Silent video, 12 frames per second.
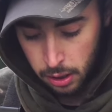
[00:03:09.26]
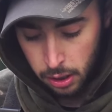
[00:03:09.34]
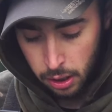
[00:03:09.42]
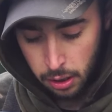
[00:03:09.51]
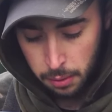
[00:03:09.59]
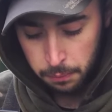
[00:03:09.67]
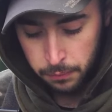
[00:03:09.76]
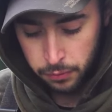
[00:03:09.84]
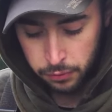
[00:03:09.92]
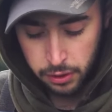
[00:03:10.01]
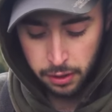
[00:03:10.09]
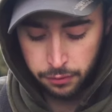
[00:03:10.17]
So
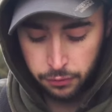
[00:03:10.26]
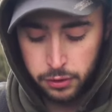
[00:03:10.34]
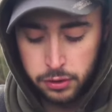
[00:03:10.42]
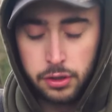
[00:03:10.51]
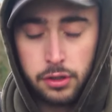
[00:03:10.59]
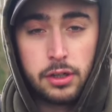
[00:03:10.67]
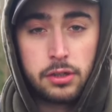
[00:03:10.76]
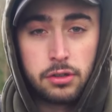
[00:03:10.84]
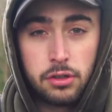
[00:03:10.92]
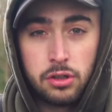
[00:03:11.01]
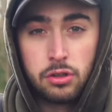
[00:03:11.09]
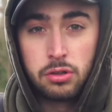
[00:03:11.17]
yeah, for fishing
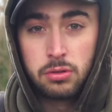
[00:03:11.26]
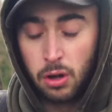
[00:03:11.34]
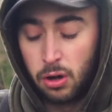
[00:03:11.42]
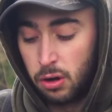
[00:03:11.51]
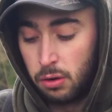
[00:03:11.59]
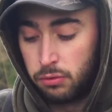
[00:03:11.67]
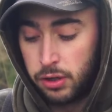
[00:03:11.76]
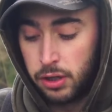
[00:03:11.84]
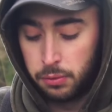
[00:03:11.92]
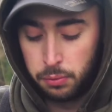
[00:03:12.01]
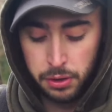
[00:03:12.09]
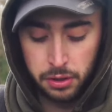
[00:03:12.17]
distance or
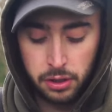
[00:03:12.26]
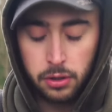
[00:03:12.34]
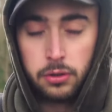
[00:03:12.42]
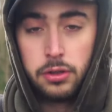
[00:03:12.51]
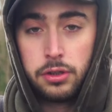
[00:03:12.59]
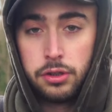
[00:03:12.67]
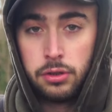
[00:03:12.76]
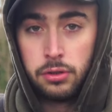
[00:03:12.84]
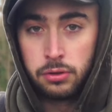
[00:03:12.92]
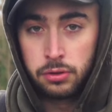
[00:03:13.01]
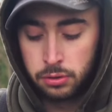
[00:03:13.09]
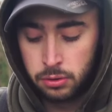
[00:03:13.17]
really windy
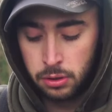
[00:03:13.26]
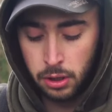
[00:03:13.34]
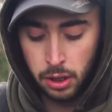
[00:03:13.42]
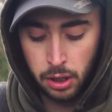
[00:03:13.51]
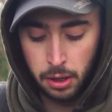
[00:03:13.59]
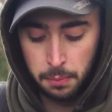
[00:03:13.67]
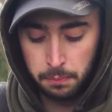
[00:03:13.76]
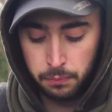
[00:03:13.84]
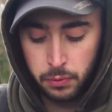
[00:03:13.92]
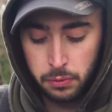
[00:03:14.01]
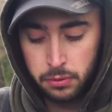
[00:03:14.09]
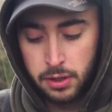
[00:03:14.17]
conditions,
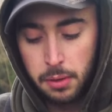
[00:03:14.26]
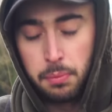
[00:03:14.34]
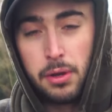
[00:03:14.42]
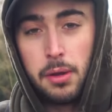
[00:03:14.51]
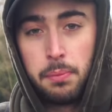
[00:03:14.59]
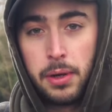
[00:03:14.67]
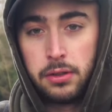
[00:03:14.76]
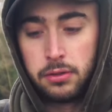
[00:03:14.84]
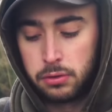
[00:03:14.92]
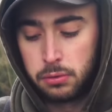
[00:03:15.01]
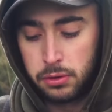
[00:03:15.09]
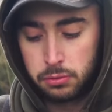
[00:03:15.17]
dead bait
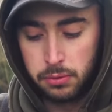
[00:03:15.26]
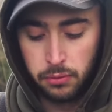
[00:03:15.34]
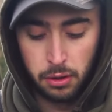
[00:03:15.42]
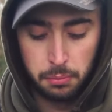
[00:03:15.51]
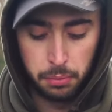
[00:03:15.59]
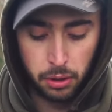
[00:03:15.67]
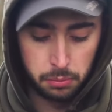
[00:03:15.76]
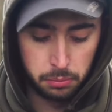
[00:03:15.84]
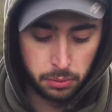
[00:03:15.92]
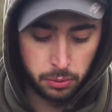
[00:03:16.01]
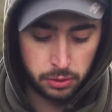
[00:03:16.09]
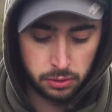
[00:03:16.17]
pencil with swivel on
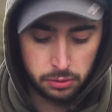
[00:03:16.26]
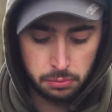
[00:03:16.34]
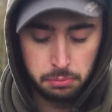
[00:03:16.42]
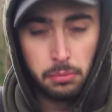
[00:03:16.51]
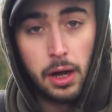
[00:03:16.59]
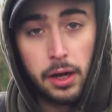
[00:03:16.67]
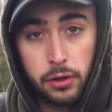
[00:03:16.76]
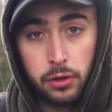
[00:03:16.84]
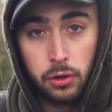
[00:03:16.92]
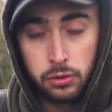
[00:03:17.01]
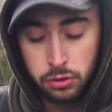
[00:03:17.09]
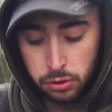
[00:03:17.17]
bottom is my
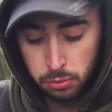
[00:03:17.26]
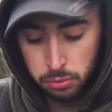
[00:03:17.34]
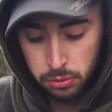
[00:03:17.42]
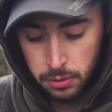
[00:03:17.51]
go-to.